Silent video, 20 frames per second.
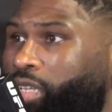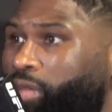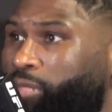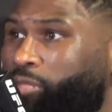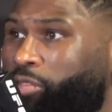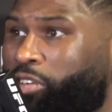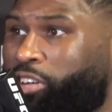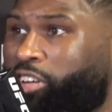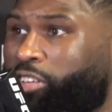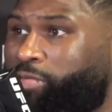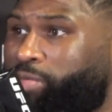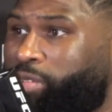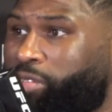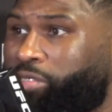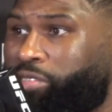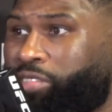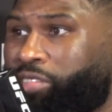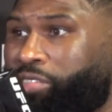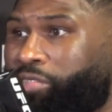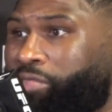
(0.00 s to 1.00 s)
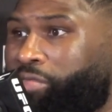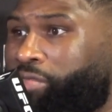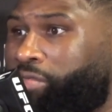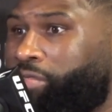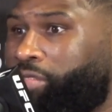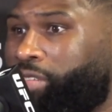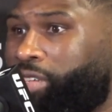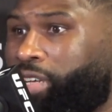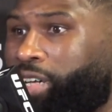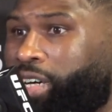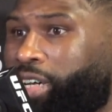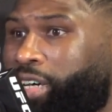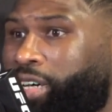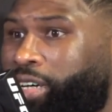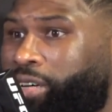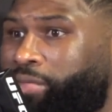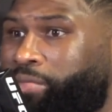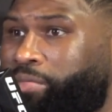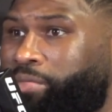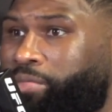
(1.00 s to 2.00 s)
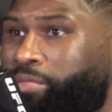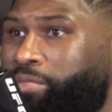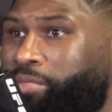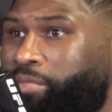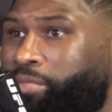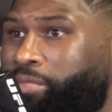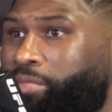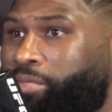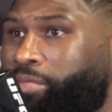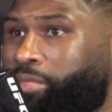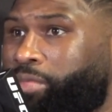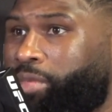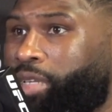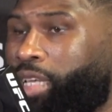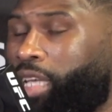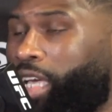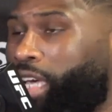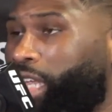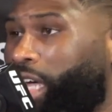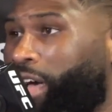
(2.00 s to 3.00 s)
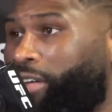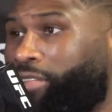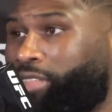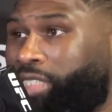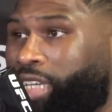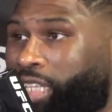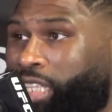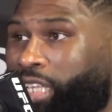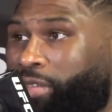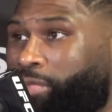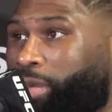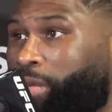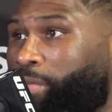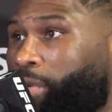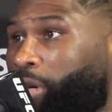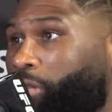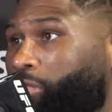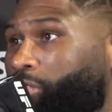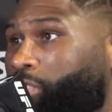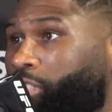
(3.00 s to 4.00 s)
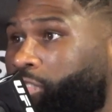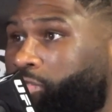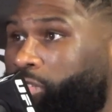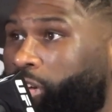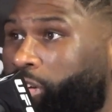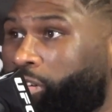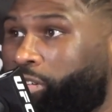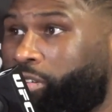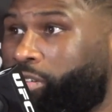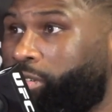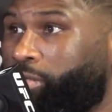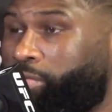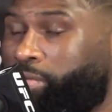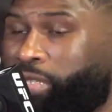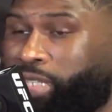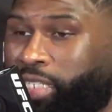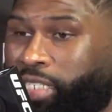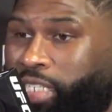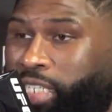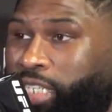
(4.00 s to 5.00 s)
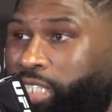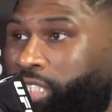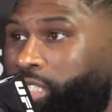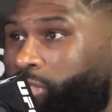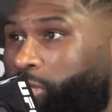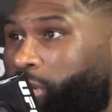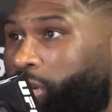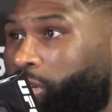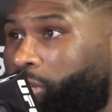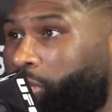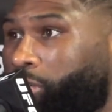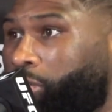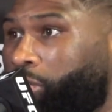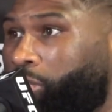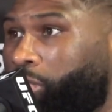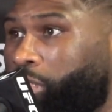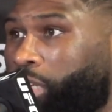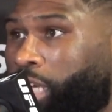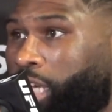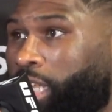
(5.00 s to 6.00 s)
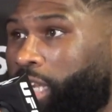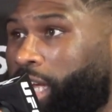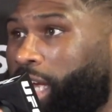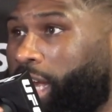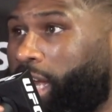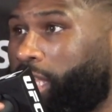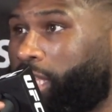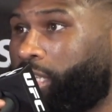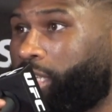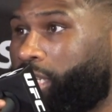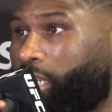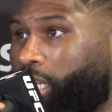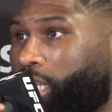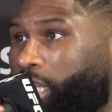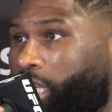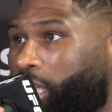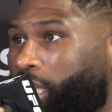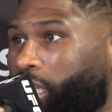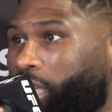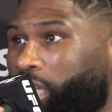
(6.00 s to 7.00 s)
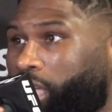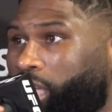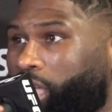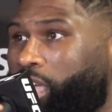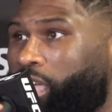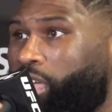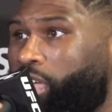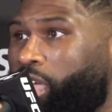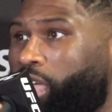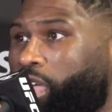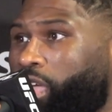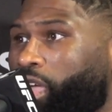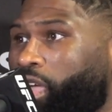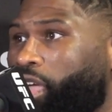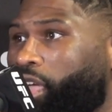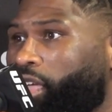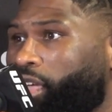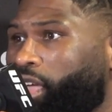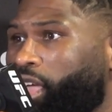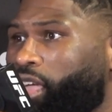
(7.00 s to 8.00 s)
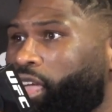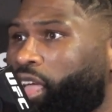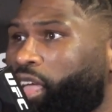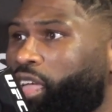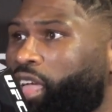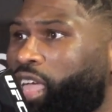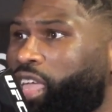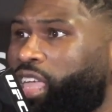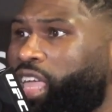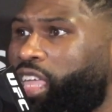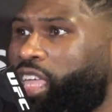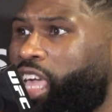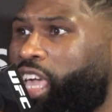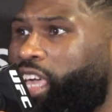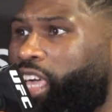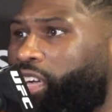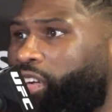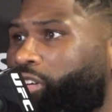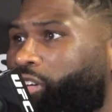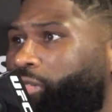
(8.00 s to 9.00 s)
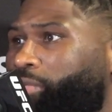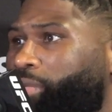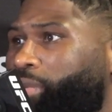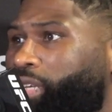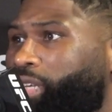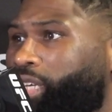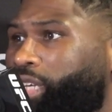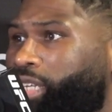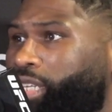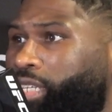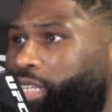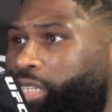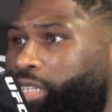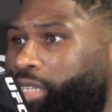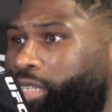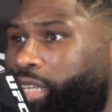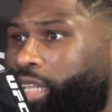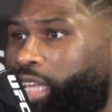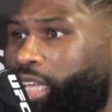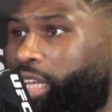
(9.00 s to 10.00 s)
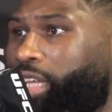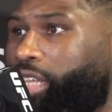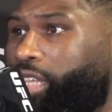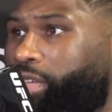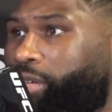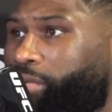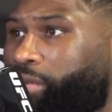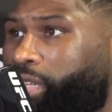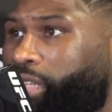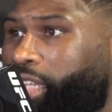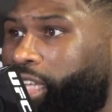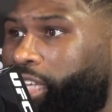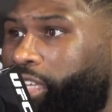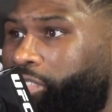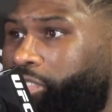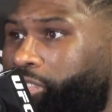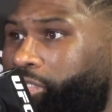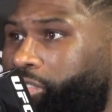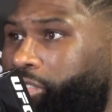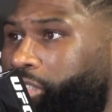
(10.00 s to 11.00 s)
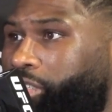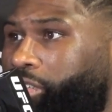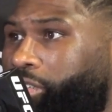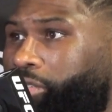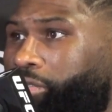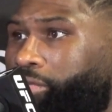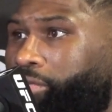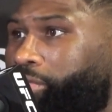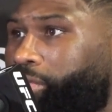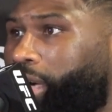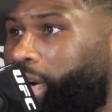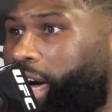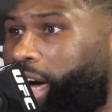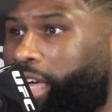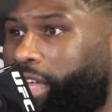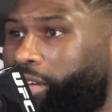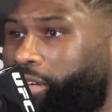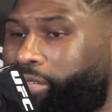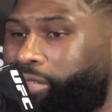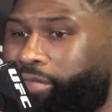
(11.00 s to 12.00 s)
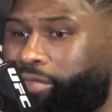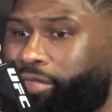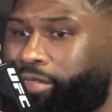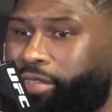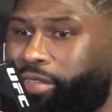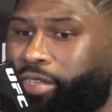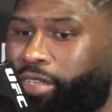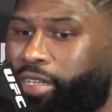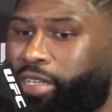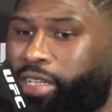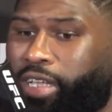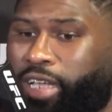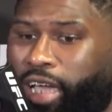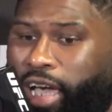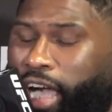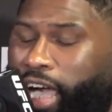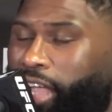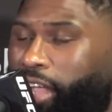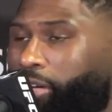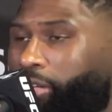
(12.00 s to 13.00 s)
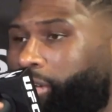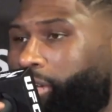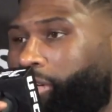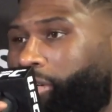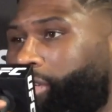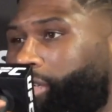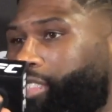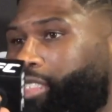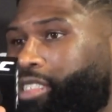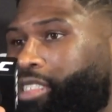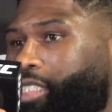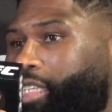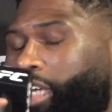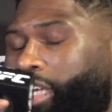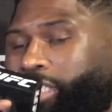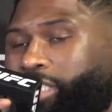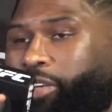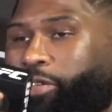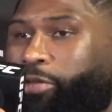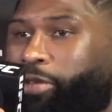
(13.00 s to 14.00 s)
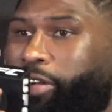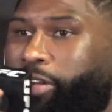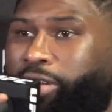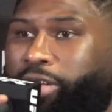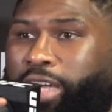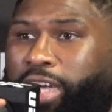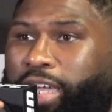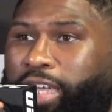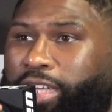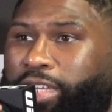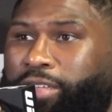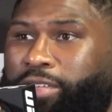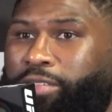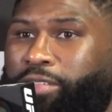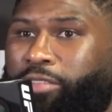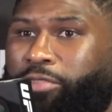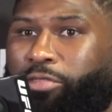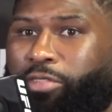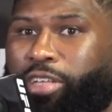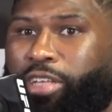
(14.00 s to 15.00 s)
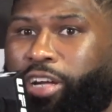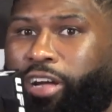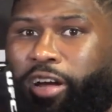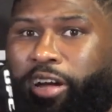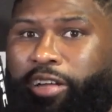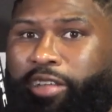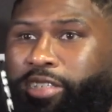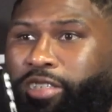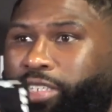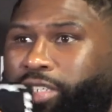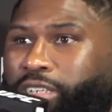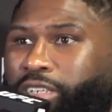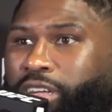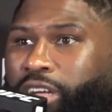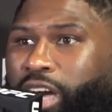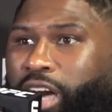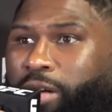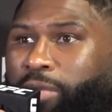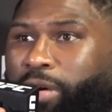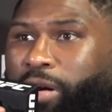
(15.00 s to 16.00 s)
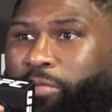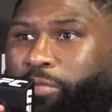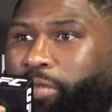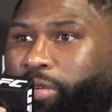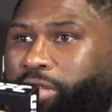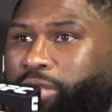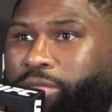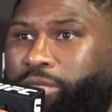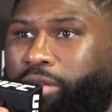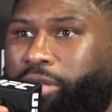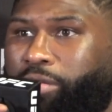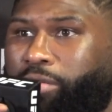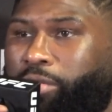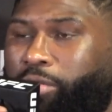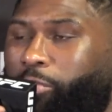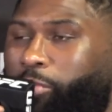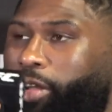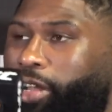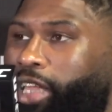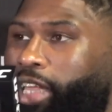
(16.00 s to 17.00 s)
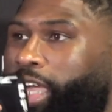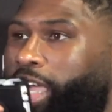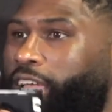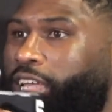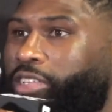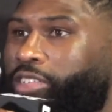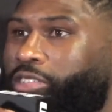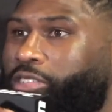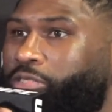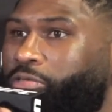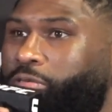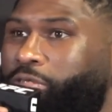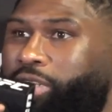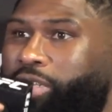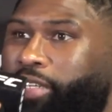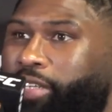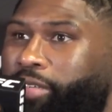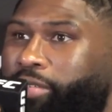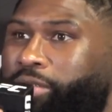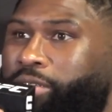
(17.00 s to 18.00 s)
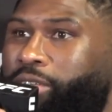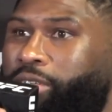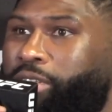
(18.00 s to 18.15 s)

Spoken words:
more explosive. And obviously, I think my bones are stronger because he's the one who landed the kick on me and he ended up getting injured. So I don't know. It's a weird night. Really hard to come up with witty answers with a